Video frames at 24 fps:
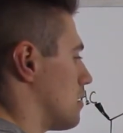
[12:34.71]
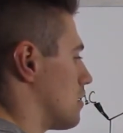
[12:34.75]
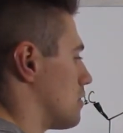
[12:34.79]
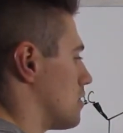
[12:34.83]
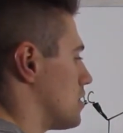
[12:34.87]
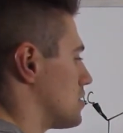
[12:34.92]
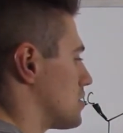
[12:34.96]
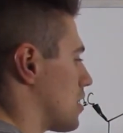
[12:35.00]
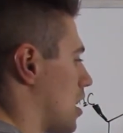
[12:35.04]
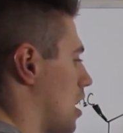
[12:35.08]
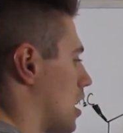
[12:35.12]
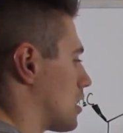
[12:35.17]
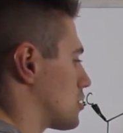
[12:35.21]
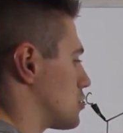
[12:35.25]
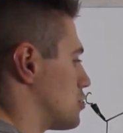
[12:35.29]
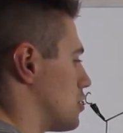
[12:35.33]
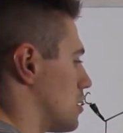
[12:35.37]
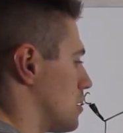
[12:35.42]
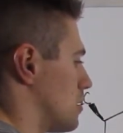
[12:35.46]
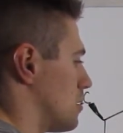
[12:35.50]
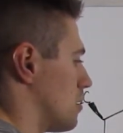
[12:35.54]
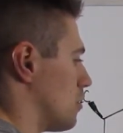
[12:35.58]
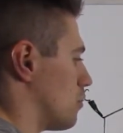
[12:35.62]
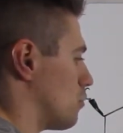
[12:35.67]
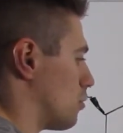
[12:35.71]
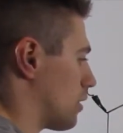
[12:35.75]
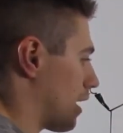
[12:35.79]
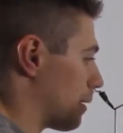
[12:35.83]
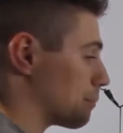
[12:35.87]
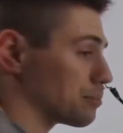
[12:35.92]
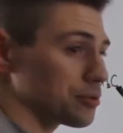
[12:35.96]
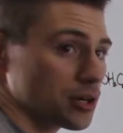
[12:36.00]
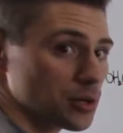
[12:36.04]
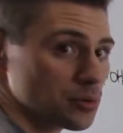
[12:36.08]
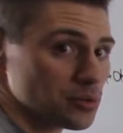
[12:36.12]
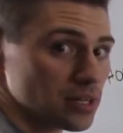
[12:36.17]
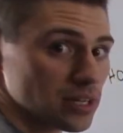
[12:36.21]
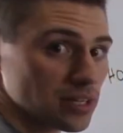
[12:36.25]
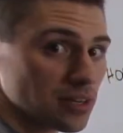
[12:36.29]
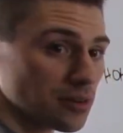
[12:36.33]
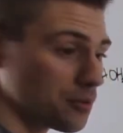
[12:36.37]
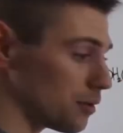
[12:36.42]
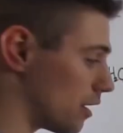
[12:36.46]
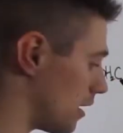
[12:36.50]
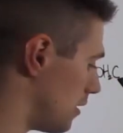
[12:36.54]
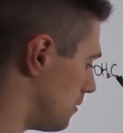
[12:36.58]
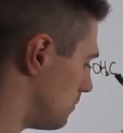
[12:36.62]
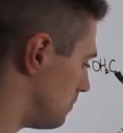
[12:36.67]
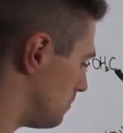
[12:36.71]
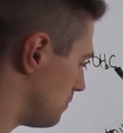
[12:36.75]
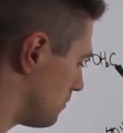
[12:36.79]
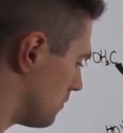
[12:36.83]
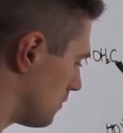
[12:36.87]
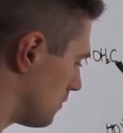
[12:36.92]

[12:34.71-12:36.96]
This oxygen will get protonated, right?